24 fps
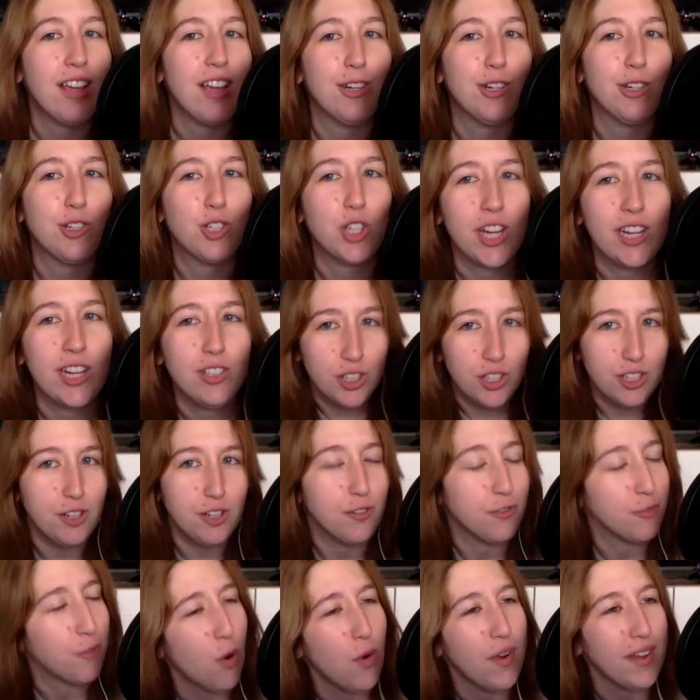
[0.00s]
You're changing your
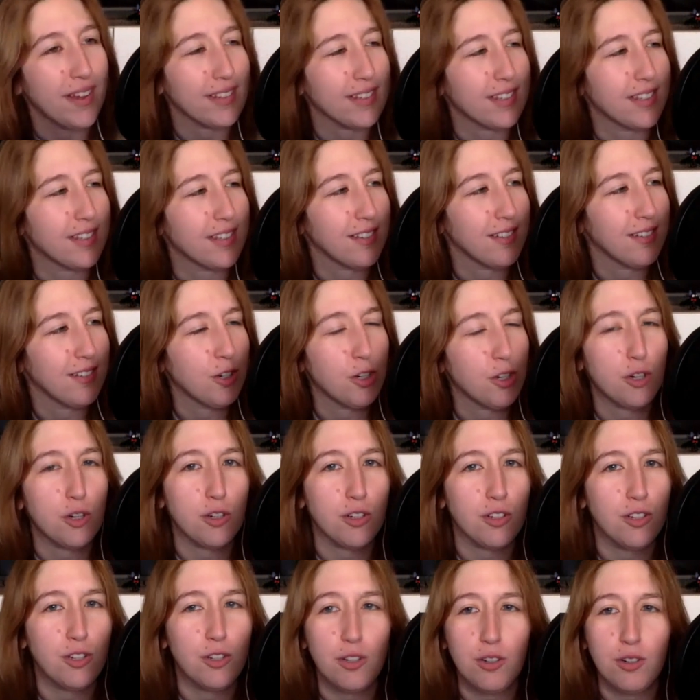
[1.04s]
voice. You're
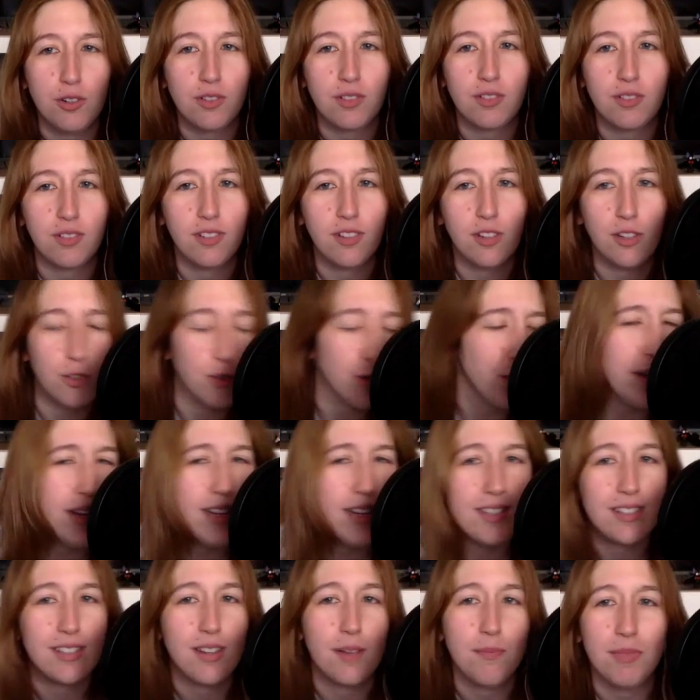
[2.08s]
doing
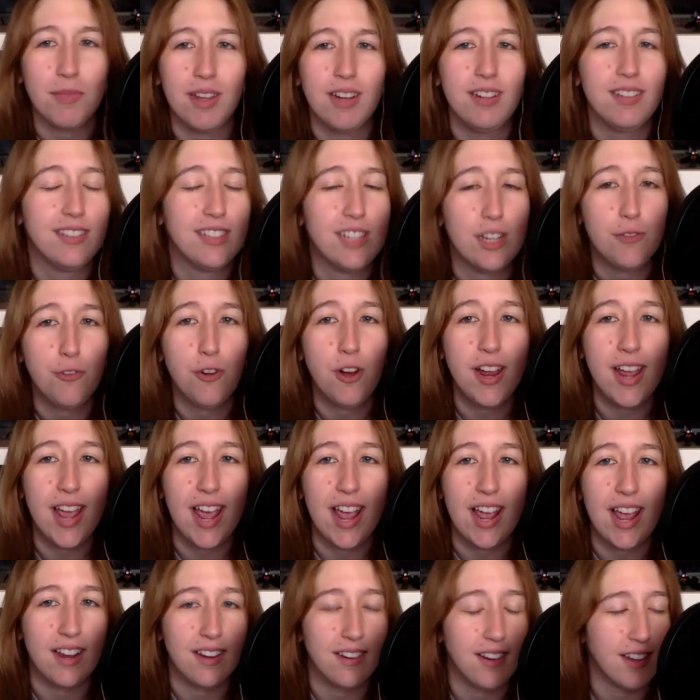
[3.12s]
something different,
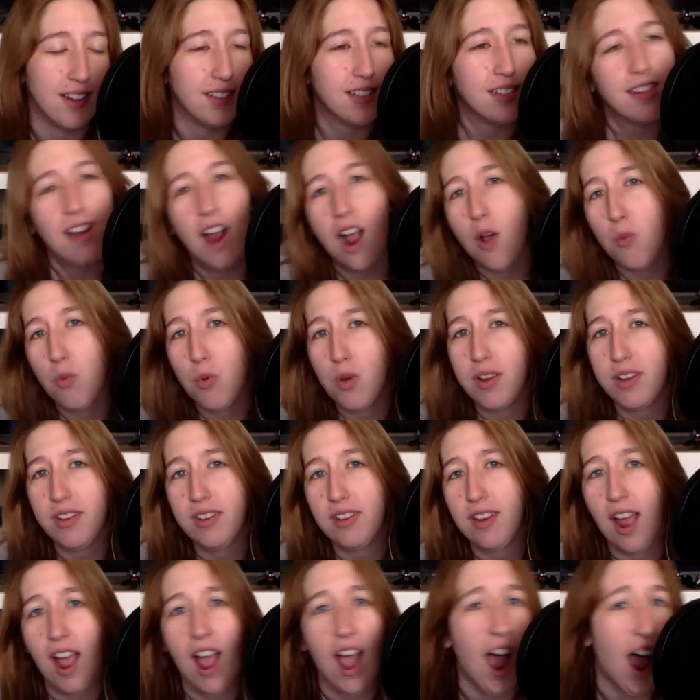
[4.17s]
and it's not what
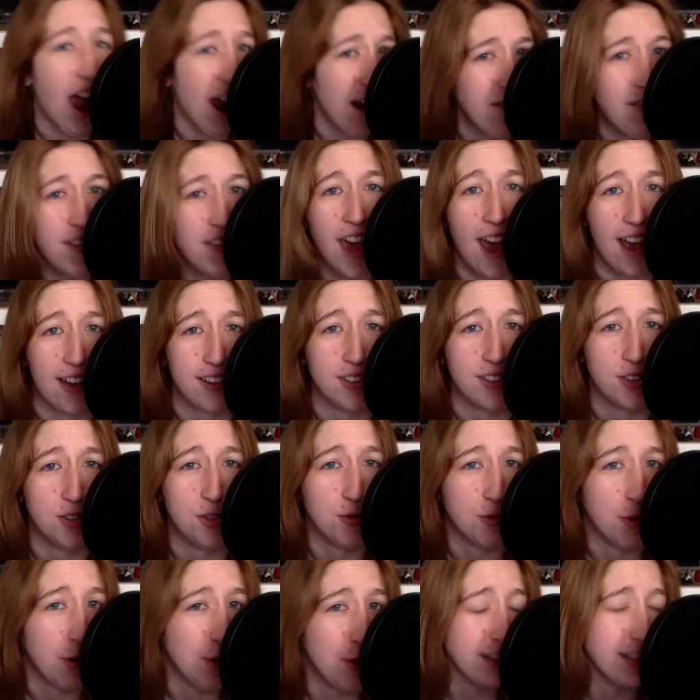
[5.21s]
I've cast you
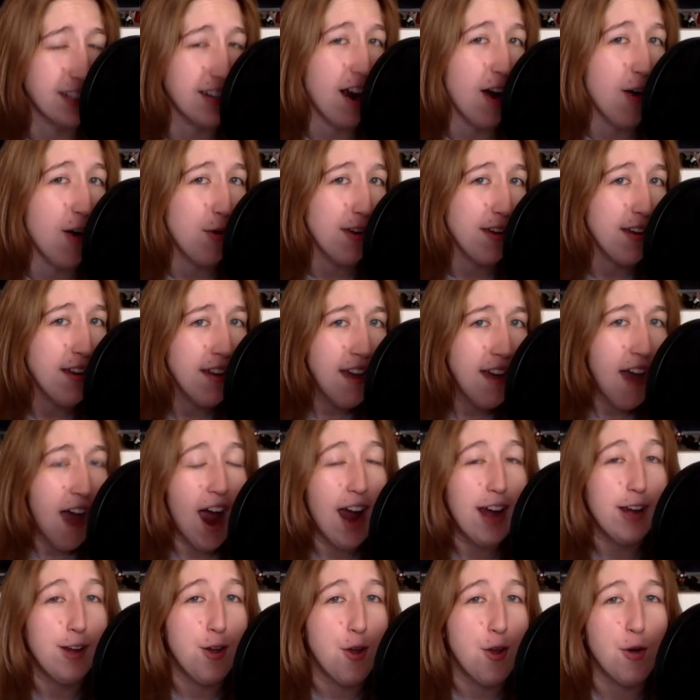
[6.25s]
for. It's not what I
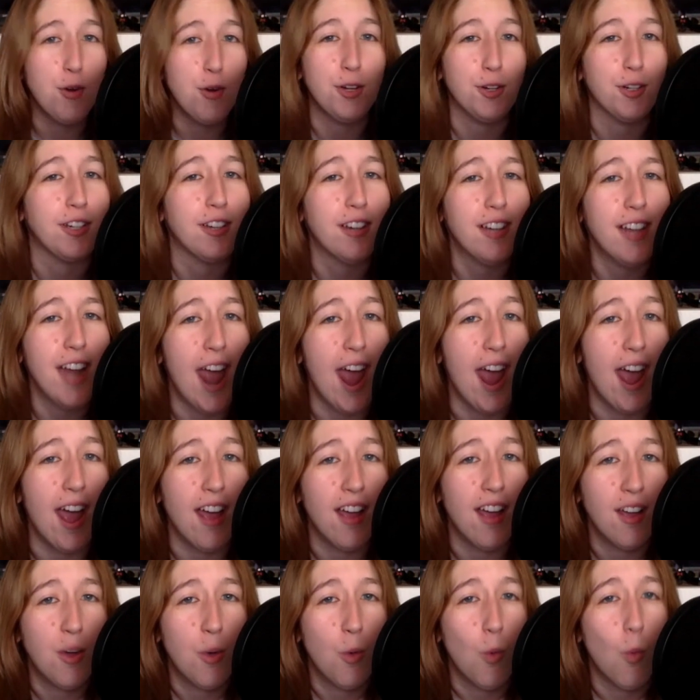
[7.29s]
know you're good at.
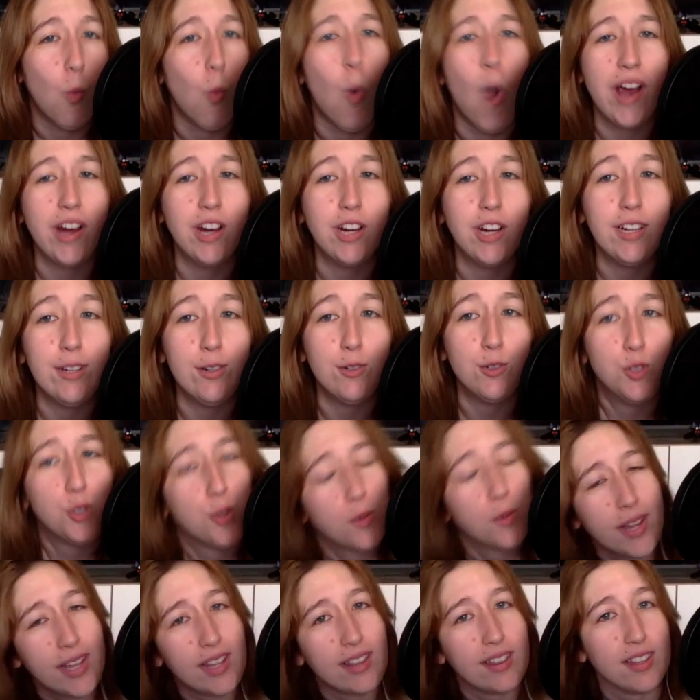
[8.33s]
Right. Why are you
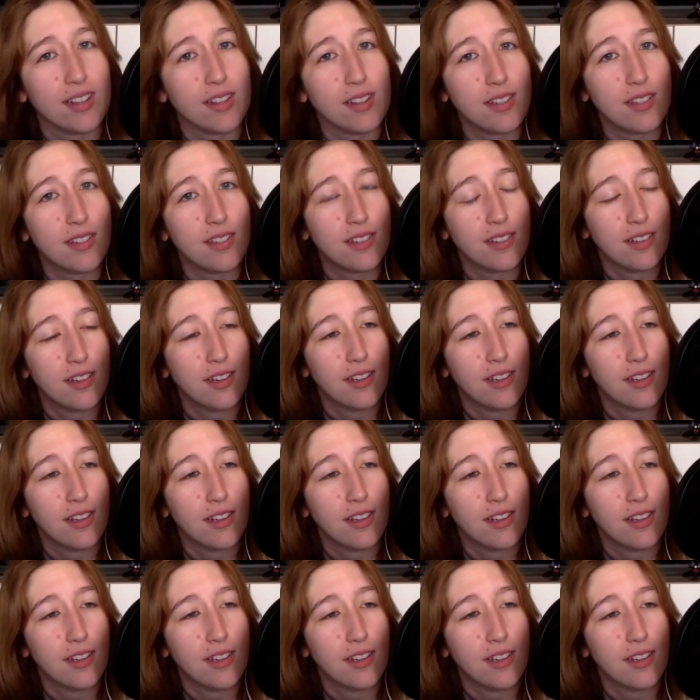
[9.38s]
doing this?